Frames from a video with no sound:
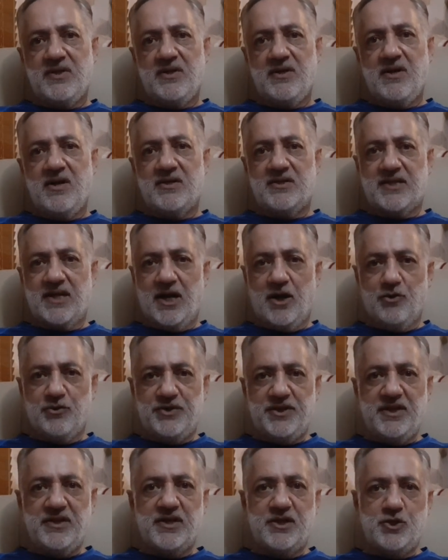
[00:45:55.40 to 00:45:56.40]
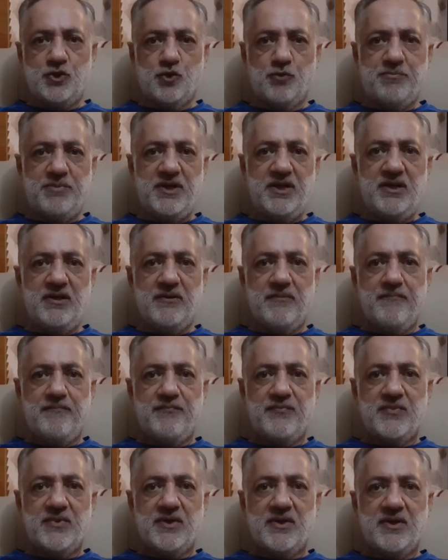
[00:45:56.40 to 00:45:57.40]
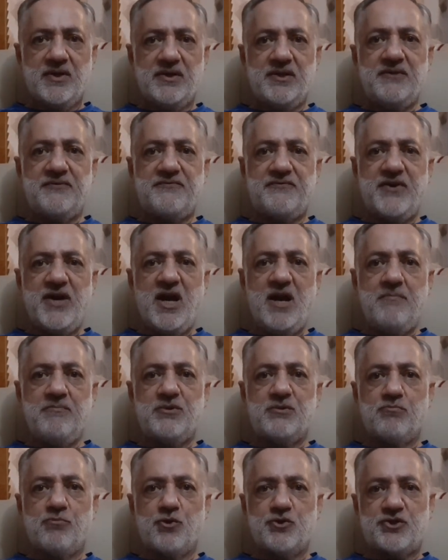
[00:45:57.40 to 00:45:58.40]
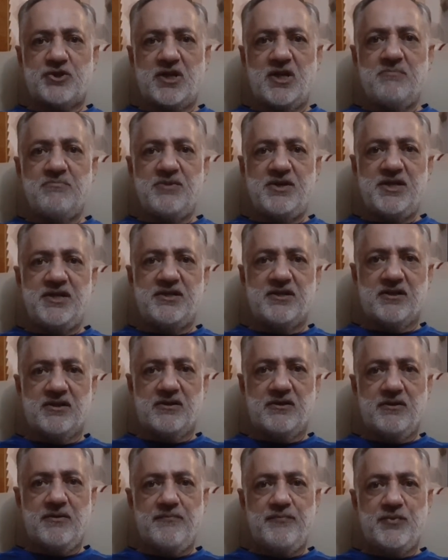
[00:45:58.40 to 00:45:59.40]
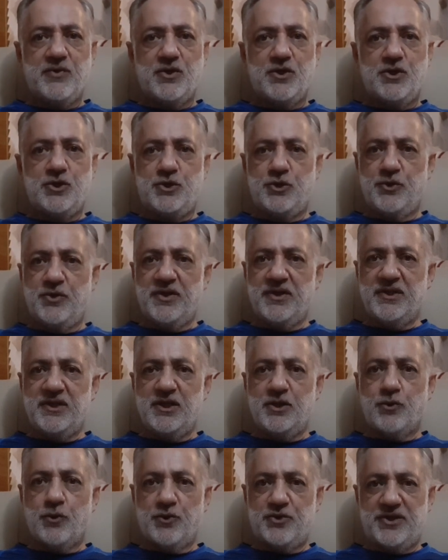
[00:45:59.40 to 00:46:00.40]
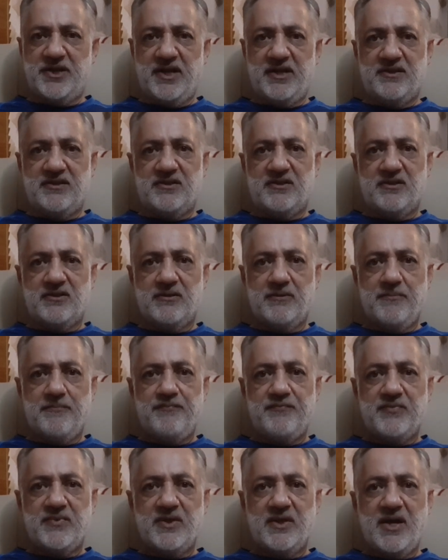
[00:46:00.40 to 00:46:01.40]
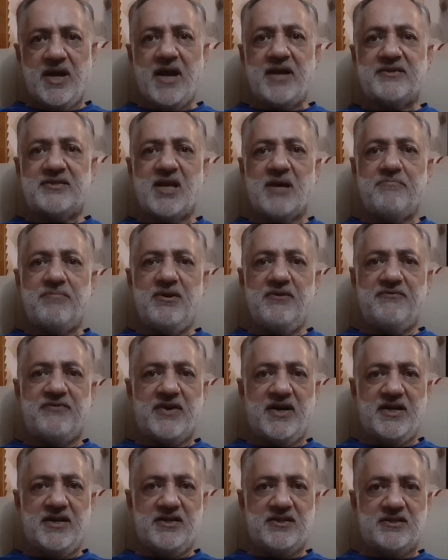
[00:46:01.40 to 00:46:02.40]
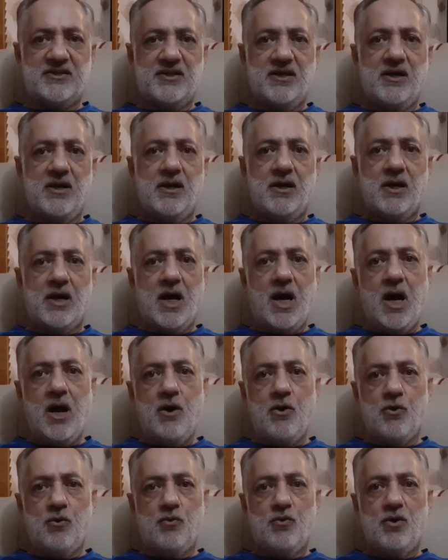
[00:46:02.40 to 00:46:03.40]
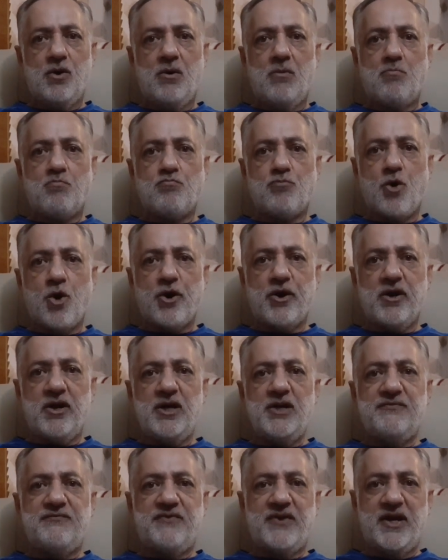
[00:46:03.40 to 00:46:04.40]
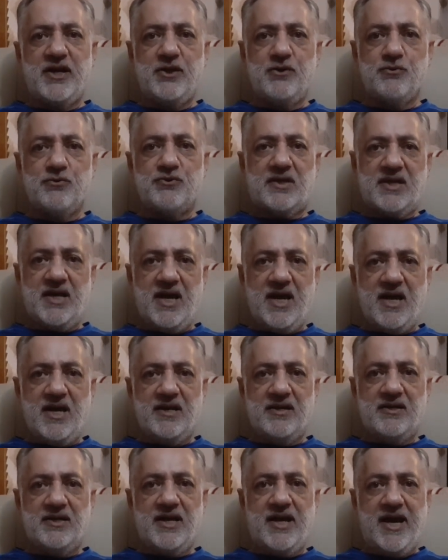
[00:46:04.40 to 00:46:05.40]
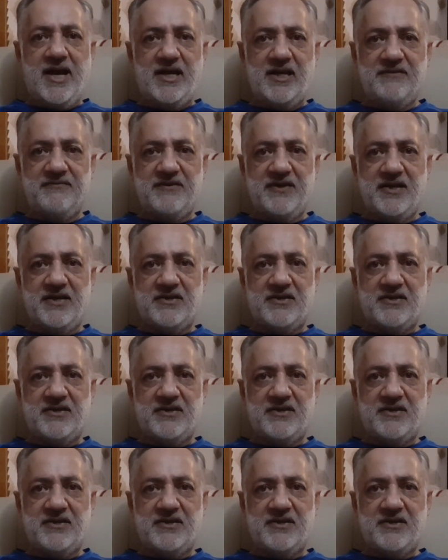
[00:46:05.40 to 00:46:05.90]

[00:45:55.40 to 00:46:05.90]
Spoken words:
Salahuddin Ayyubi, the famed Muslim leader during the Crusades, exemplifies how moral values can elevate